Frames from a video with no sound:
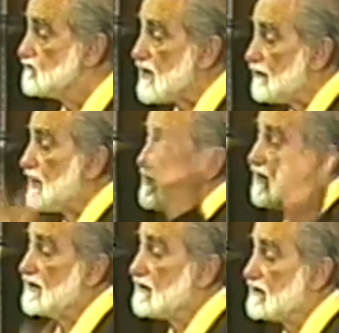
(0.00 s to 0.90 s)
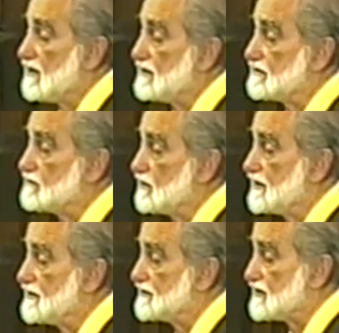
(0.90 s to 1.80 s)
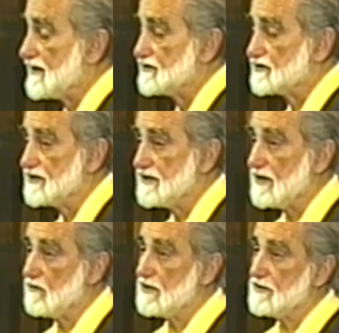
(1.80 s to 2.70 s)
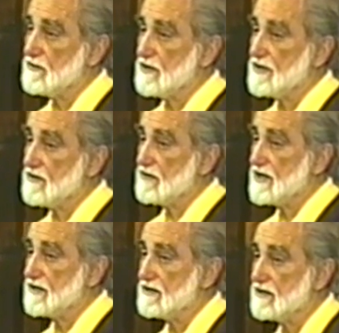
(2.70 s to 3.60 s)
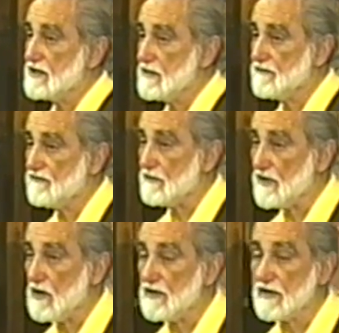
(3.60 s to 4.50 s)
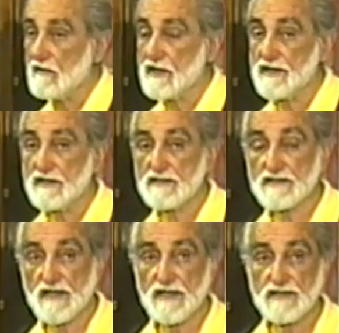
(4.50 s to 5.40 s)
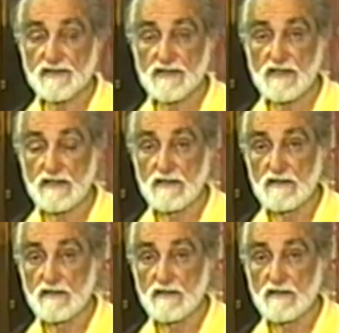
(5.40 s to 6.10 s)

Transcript: And when I recognize what it is I see, I wonder whether I can keep from knowing what it is that I see.